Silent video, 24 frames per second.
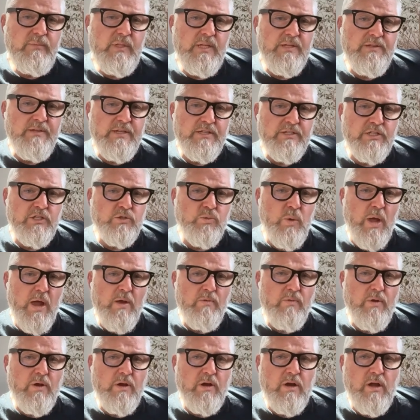And this is why I
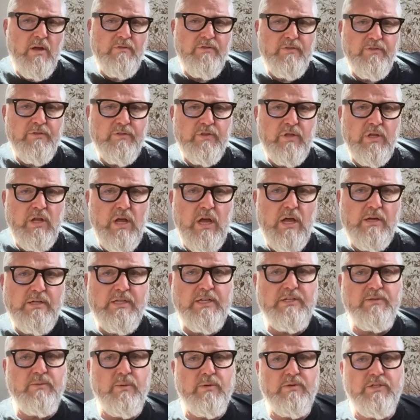run it off of Claude,
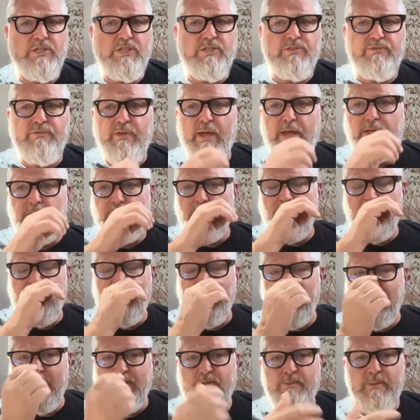because we're just fine
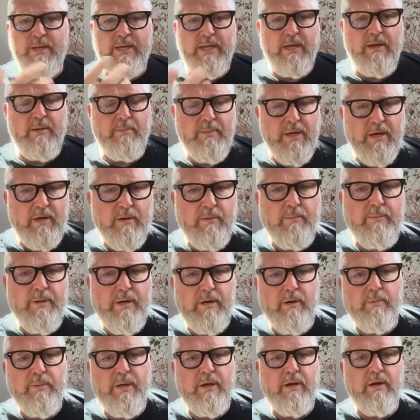tuning this, making it better and
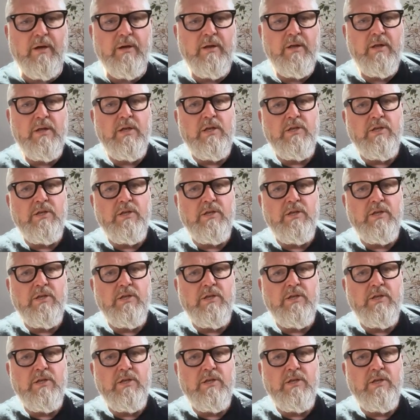better and better.